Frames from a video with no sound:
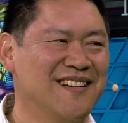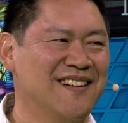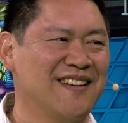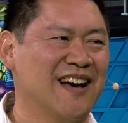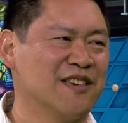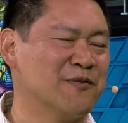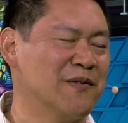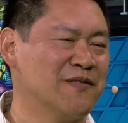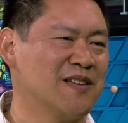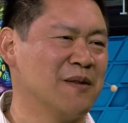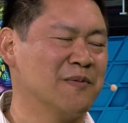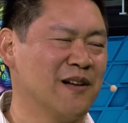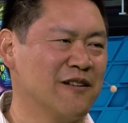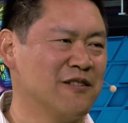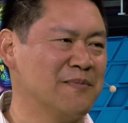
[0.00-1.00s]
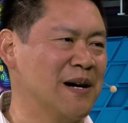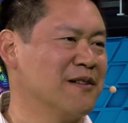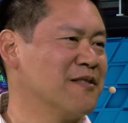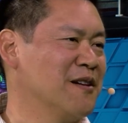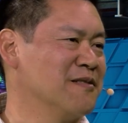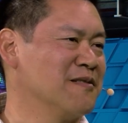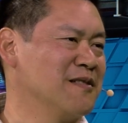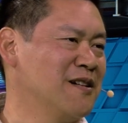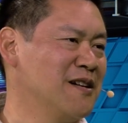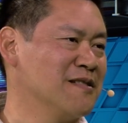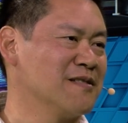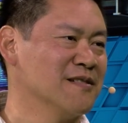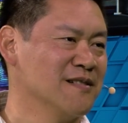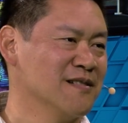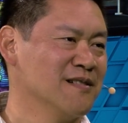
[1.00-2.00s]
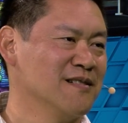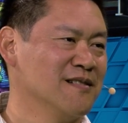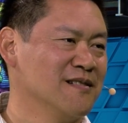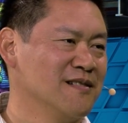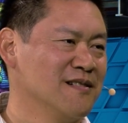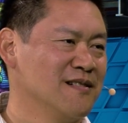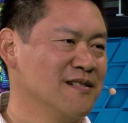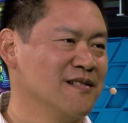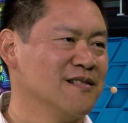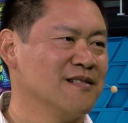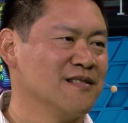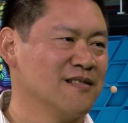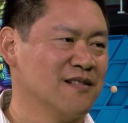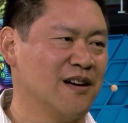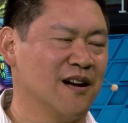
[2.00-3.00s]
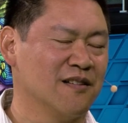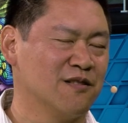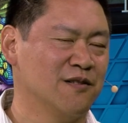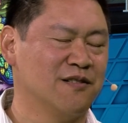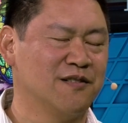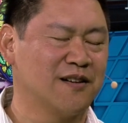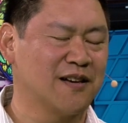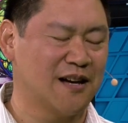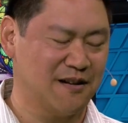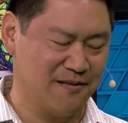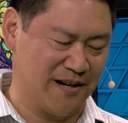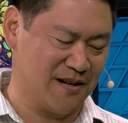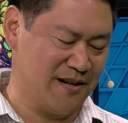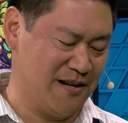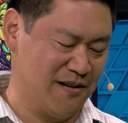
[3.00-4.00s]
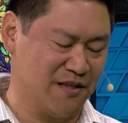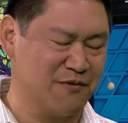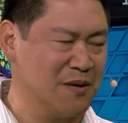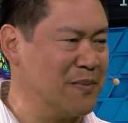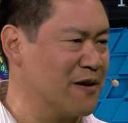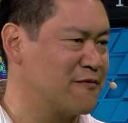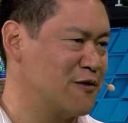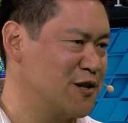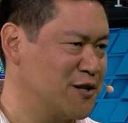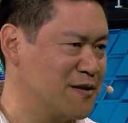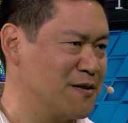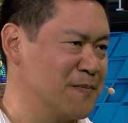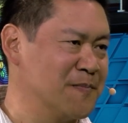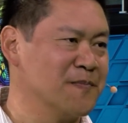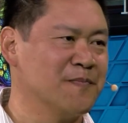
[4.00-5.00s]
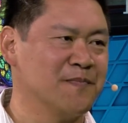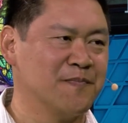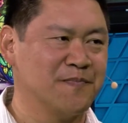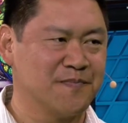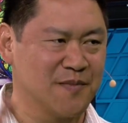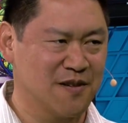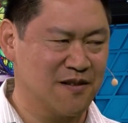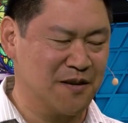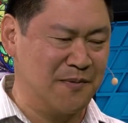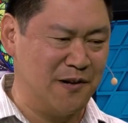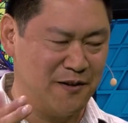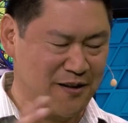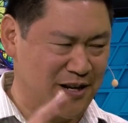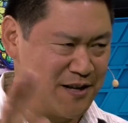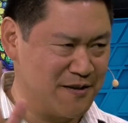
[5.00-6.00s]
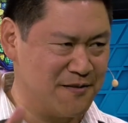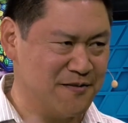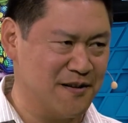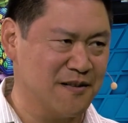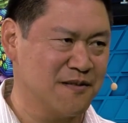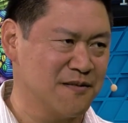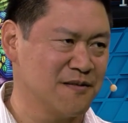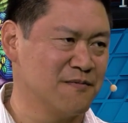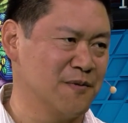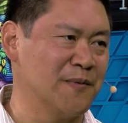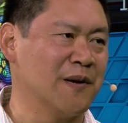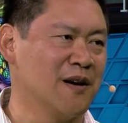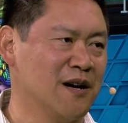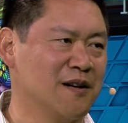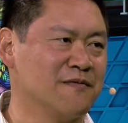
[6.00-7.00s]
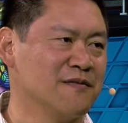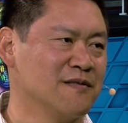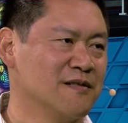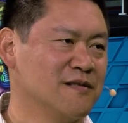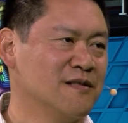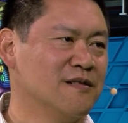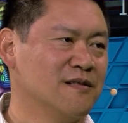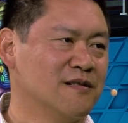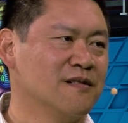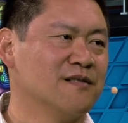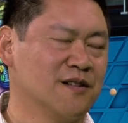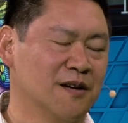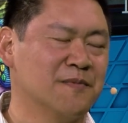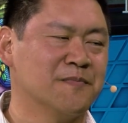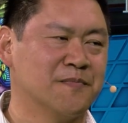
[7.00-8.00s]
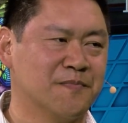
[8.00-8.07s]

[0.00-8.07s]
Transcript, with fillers: Yeah, yeah, so we have a tape library about 1,000 slots. A thousand slots. Yeah. So wow. you look at it like kind of three big fridges. Uh huh. Stick them all together, and that's what we have. That's what you have. Yeah.